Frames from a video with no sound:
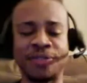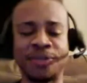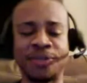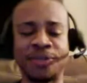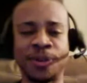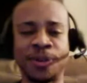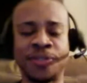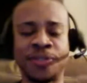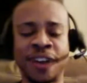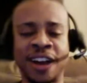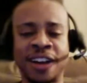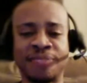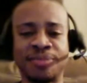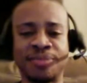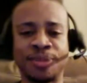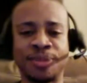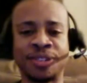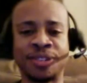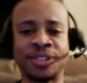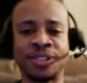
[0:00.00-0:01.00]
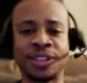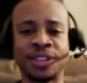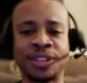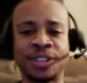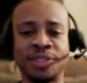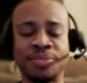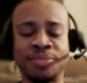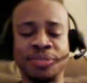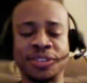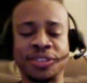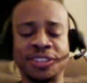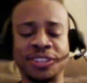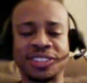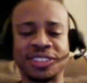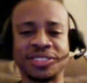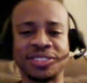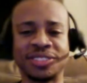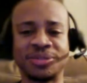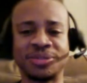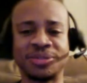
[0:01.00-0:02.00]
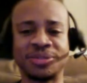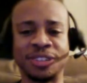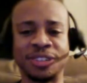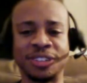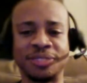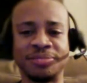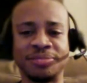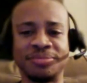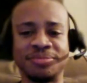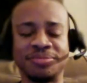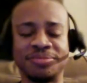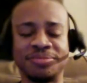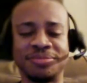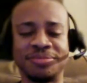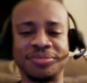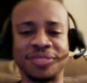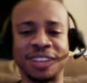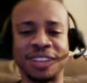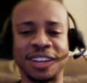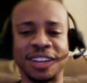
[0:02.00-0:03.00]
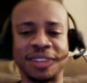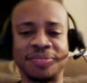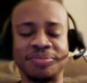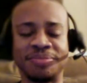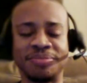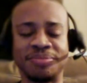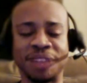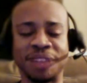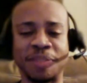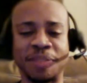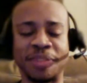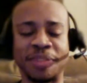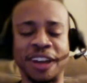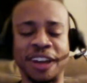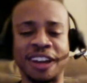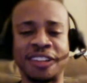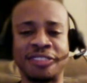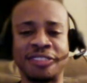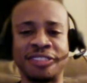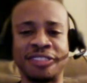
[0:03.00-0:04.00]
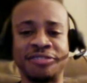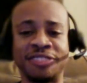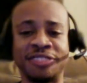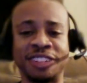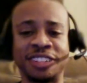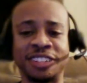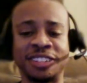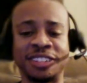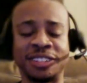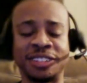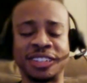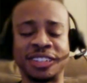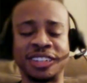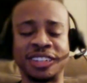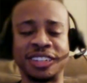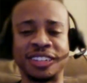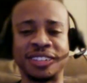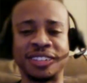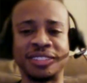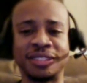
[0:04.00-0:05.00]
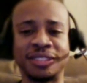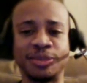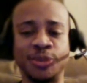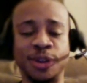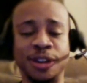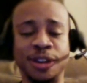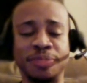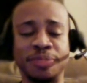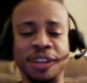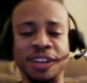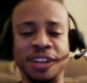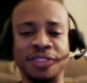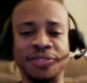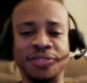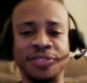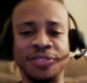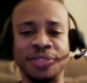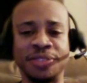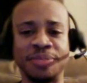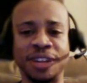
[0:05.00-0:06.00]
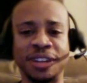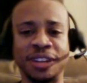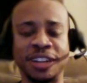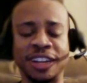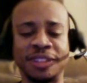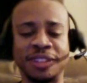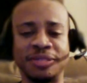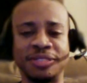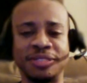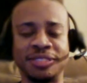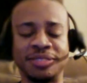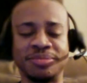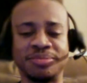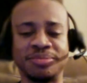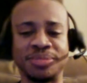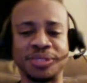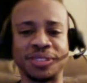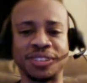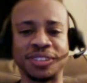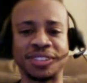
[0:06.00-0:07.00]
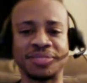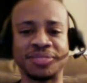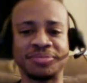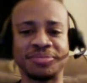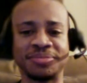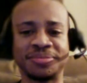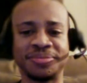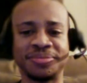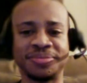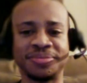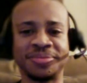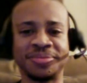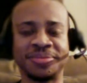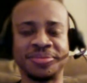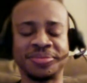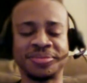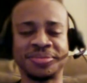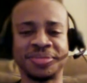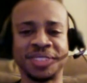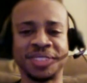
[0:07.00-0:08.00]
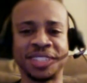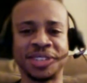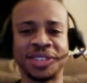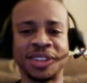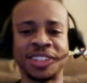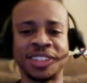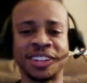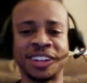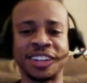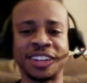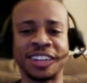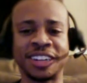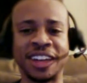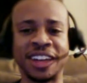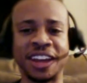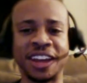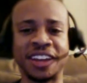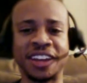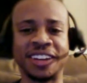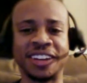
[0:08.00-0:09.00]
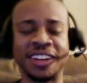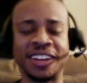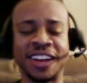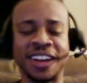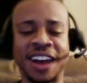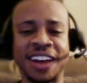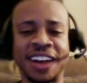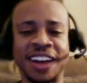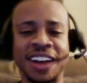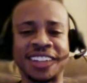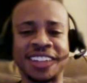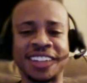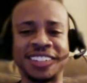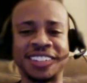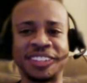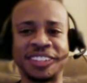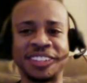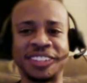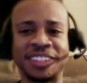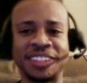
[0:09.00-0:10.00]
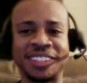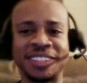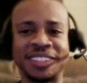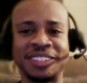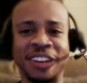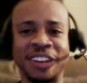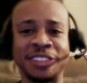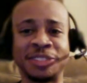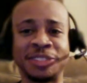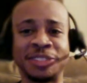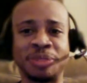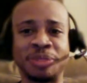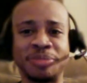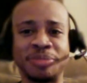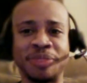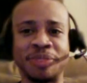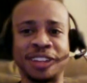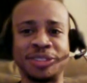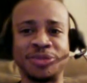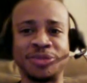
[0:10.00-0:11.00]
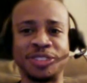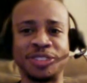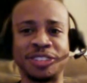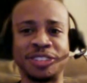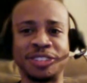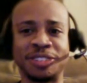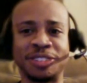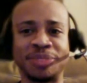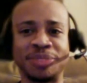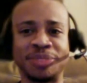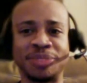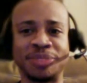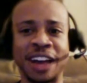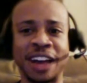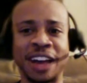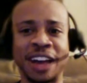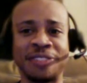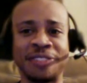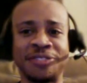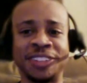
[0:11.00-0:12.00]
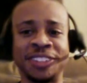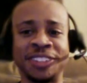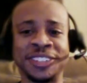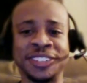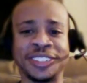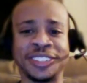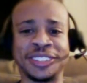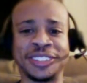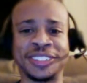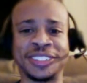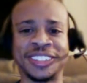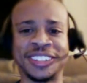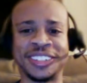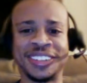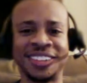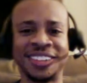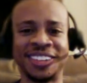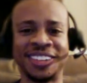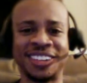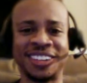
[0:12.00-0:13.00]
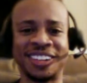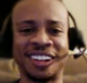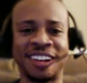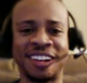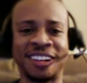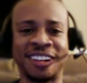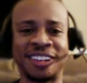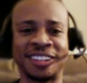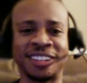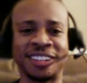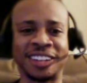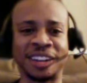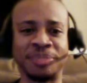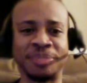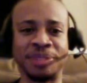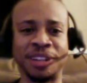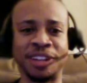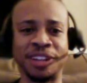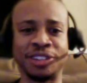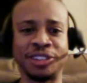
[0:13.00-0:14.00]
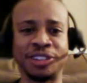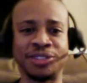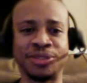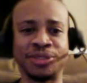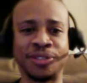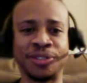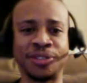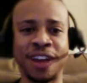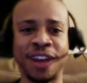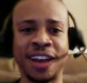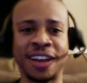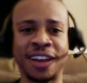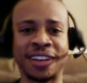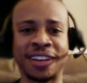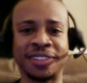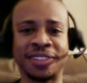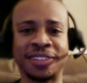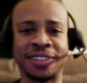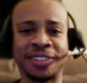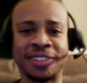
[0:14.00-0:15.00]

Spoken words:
4 or 5 more solo books would be coming out of Original Sin. One being a female-led book. So I started connecting the dots, and basically I was spitballing the books I feel are going to be those 4 or 5.